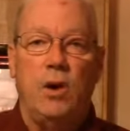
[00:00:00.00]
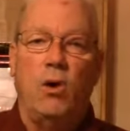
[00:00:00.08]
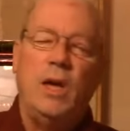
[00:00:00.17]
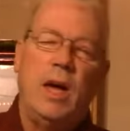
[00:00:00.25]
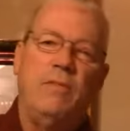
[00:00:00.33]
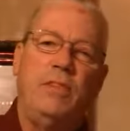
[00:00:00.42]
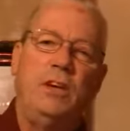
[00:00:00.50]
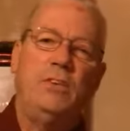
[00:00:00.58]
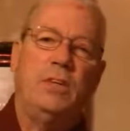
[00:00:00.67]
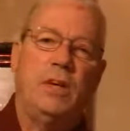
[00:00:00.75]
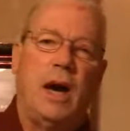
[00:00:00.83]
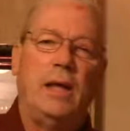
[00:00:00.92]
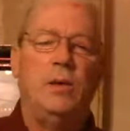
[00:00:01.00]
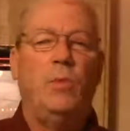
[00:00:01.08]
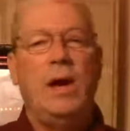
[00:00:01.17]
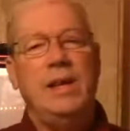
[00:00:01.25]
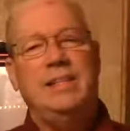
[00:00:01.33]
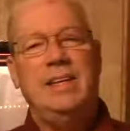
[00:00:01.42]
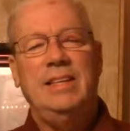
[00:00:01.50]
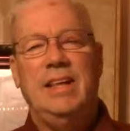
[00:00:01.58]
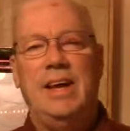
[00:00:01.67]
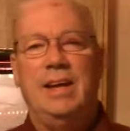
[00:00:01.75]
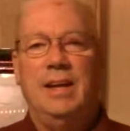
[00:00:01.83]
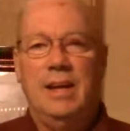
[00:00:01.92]
Oh yeah, if there's a God, then why does he
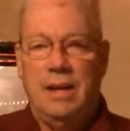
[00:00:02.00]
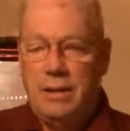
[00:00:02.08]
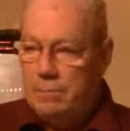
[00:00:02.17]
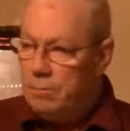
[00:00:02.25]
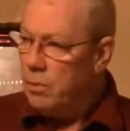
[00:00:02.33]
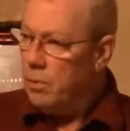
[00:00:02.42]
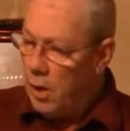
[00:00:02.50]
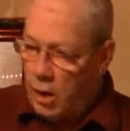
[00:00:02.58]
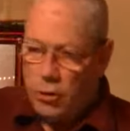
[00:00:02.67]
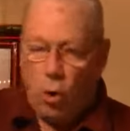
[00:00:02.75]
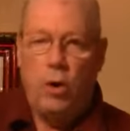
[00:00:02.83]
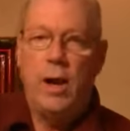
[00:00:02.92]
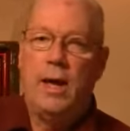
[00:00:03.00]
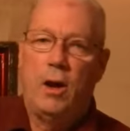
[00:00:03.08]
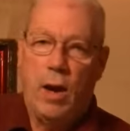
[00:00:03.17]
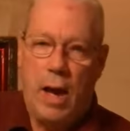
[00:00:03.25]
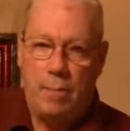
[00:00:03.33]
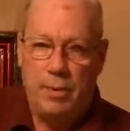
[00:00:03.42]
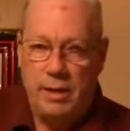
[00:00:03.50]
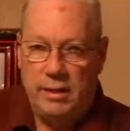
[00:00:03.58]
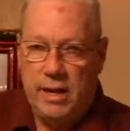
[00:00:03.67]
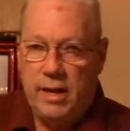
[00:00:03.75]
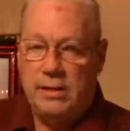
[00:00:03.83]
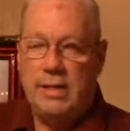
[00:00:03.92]
let a tornado happen and
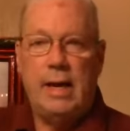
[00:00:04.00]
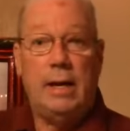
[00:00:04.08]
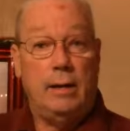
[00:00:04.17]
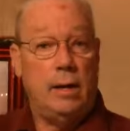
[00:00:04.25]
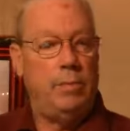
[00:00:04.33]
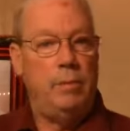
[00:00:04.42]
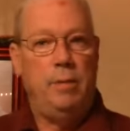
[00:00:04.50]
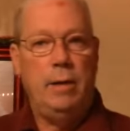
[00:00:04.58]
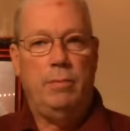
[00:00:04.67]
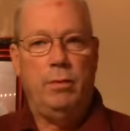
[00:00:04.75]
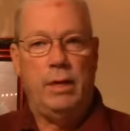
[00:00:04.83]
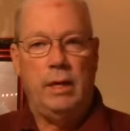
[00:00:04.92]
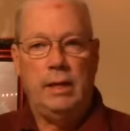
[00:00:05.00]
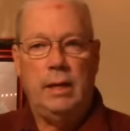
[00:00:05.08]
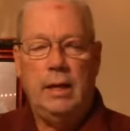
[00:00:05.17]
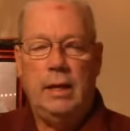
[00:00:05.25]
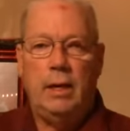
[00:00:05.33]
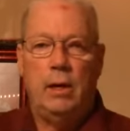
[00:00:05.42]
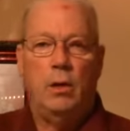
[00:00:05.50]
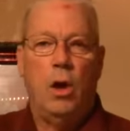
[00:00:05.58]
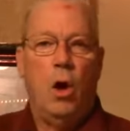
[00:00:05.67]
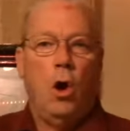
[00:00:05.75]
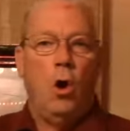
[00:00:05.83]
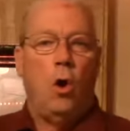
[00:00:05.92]
tear a town up and people get killed?
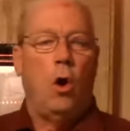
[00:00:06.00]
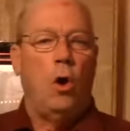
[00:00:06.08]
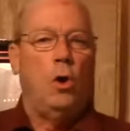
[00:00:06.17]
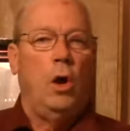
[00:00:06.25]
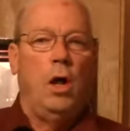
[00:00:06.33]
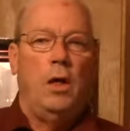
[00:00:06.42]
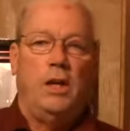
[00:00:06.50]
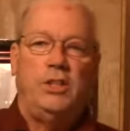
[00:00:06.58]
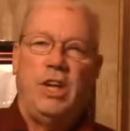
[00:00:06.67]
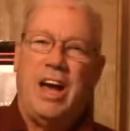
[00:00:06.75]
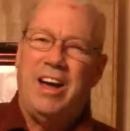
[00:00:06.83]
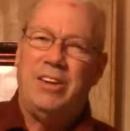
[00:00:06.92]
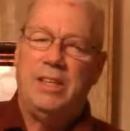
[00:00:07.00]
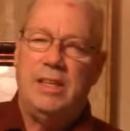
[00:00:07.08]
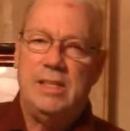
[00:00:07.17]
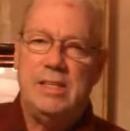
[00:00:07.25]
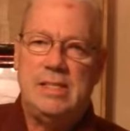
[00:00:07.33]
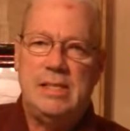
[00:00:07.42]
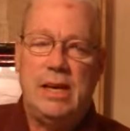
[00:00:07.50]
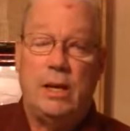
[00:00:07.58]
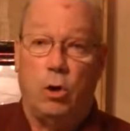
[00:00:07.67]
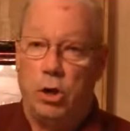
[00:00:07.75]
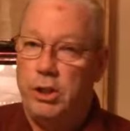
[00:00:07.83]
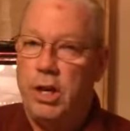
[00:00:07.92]
Or a child gets
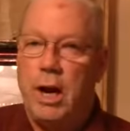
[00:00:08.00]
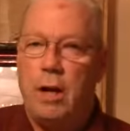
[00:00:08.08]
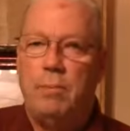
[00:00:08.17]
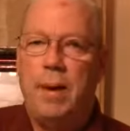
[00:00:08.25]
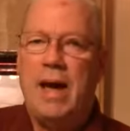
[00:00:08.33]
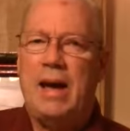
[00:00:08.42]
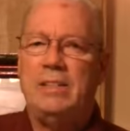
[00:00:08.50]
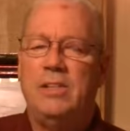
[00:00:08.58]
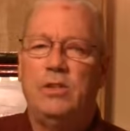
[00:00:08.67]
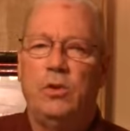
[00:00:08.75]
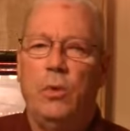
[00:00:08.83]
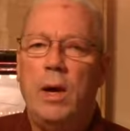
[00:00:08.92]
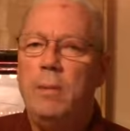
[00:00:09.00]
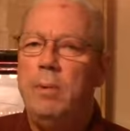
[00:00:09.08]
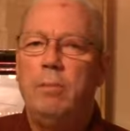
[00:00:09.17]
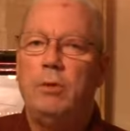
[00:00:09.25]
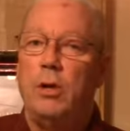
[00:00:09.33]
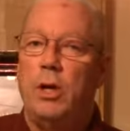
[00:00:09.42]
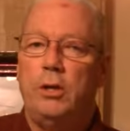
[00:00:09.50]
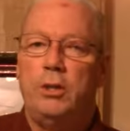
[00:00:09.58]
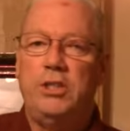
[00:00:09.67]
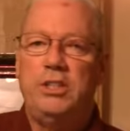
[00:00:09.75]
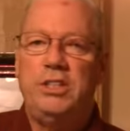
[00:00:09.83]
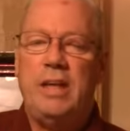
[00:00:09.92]
sick or a child passes away and people don't
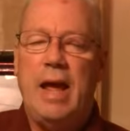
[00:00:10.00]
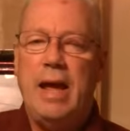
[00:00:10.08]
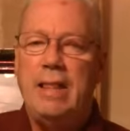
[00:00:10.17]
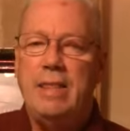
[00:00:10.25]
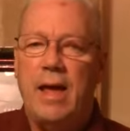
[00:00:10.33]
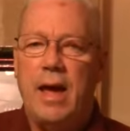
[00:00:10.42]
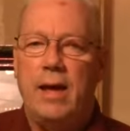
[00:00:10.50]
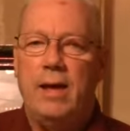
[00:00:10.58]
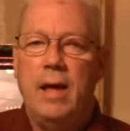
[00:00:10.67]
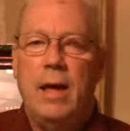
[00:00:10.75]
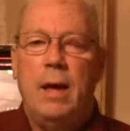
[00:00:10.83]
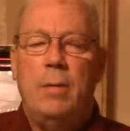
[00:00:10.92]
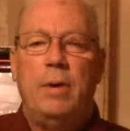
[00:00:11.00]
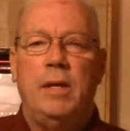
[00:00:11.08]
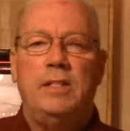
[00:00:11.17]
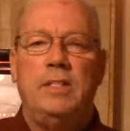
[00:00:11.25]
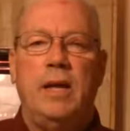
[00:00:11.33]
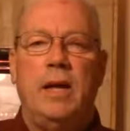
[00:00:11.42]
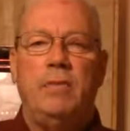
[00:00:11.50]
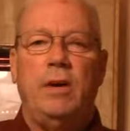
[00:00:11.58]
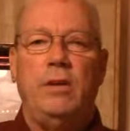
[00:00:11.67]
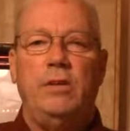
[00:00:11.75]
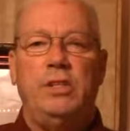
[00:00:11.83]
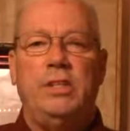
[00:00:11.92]
understand that. But instead of
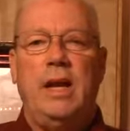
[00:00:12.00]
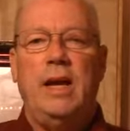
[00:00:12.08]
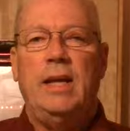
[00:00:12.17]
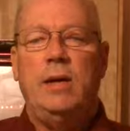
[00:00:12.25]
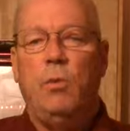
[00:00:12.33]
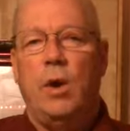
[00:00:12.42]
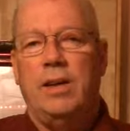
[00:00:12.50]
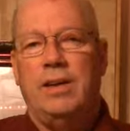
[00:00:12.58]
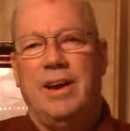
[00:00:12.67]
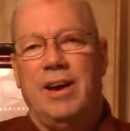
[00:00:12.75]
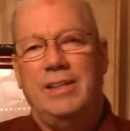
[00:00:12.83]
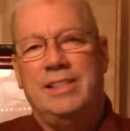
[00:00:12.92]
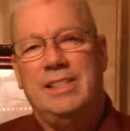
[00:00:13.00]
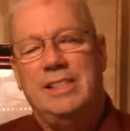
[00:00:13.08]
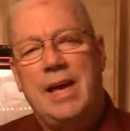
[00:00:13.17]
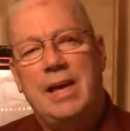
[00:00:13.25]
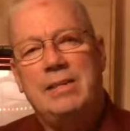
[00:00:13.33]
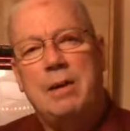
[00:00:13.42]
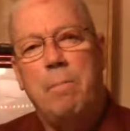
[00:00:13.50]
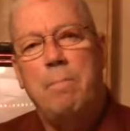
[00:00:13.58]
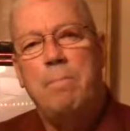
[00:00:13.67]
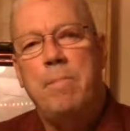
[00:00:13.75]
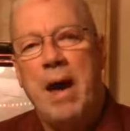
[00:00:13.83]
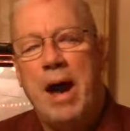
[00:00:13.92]
understanding what God says
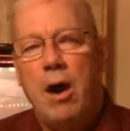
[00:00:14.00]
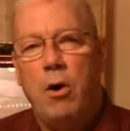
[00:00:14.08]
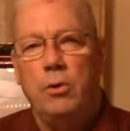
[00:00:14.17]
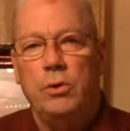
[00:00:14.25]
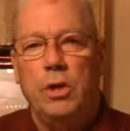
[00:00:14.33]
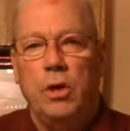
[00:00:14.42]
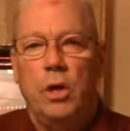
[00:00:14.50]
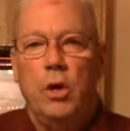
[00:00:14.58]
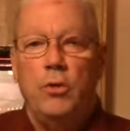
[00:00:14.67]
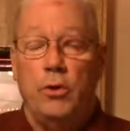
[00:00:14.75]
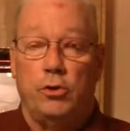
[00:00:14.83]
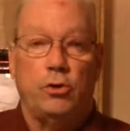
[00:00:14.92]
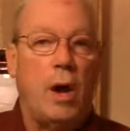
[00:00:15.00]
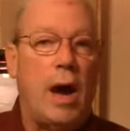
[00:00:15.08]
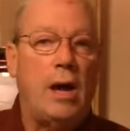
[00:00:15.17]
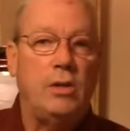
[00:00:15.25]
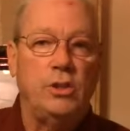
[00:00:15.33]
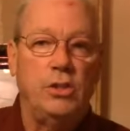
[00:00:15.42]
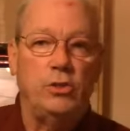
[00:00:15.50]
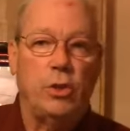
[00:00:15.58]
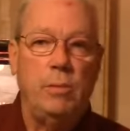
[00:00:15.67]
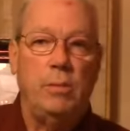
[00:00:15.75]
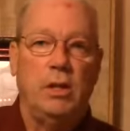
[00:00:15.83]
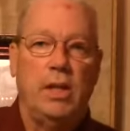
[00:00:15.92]
about the trials and
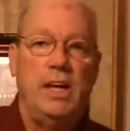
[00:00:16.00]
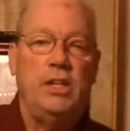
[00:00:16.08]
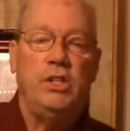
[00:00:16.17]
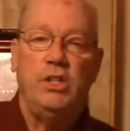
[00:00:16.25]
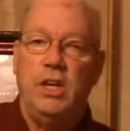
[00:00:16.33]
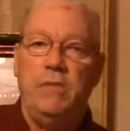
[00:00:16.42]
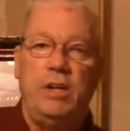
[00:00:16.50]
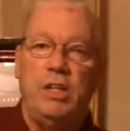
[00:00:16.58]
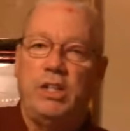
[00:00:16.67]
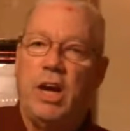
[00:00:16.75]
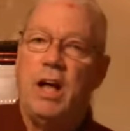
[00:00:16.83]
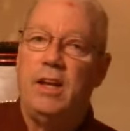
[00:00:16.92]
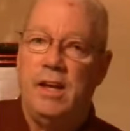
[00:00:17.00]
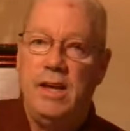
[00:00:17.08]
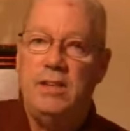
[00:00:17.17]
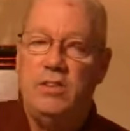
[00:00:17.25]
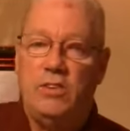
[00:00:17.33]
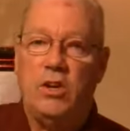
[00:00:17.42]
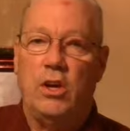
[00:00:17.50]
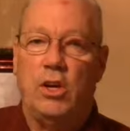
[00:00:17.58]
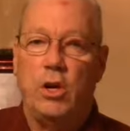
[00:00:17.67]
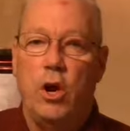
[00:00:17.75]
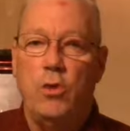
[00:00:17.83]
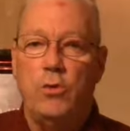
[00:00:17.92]
tribulations even a child of his is going to
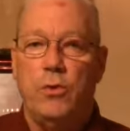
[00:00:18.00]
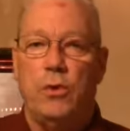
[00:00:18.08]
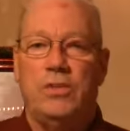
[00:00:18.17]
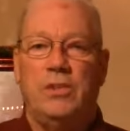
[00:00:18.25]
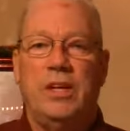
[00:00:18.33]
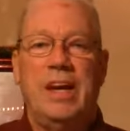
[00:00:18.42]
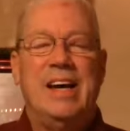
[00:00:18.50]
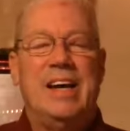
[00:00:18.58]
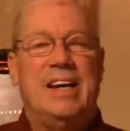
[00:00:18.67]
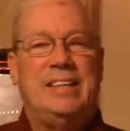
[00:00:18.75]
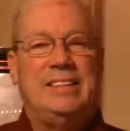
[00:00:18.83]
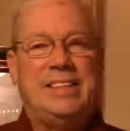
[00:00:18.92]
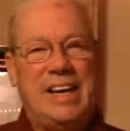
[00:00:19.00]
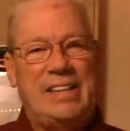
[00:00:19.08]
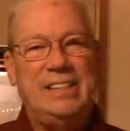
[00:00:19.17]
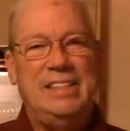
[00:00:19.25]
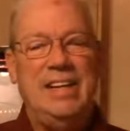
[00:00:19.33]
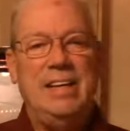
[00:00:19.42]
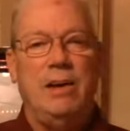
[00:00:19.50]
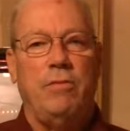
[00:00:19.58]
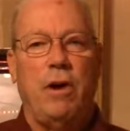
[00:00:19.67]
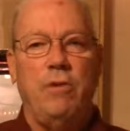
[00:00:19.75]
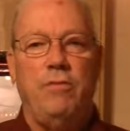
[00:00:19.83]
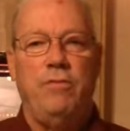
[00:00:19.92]
go through is a, a testing of
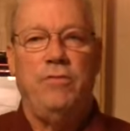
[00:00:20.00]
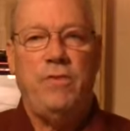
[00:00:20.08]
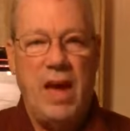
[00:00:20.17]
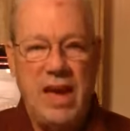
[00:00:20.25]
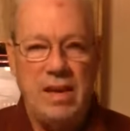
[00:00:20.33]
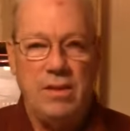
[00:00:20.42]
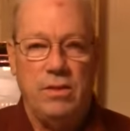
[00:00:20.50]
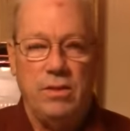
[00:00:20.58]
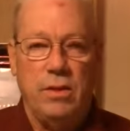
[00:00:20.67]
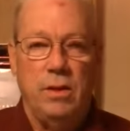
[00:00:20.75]
our faith.